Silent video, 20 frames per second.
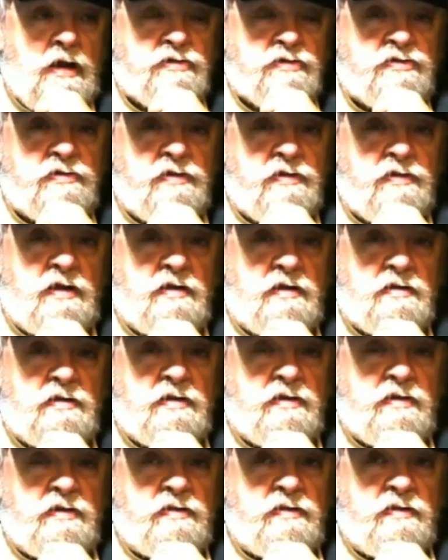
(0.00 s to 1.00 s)
So
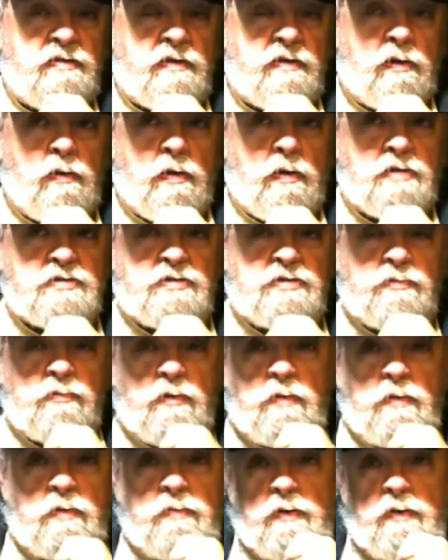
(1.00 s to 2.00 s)
then the question
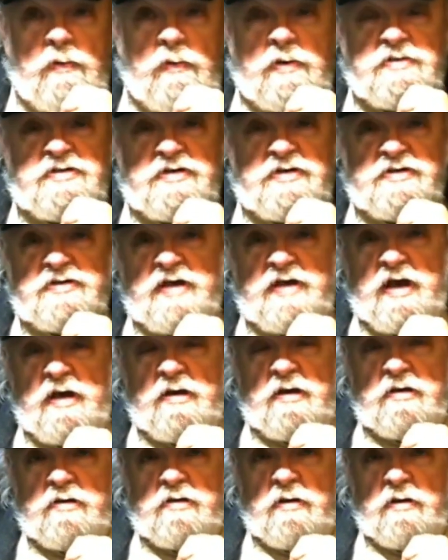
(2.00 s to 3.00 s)
would be, what's the
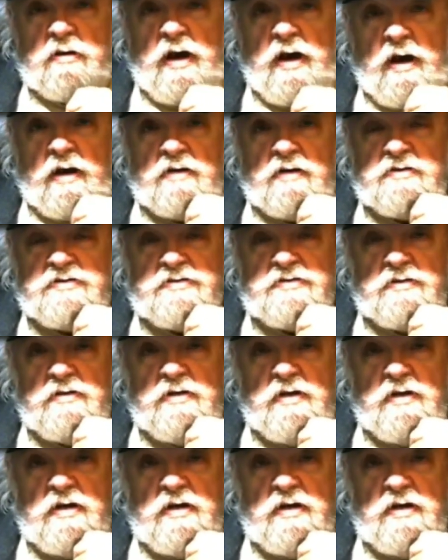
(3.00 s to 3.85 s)
scale of your hex?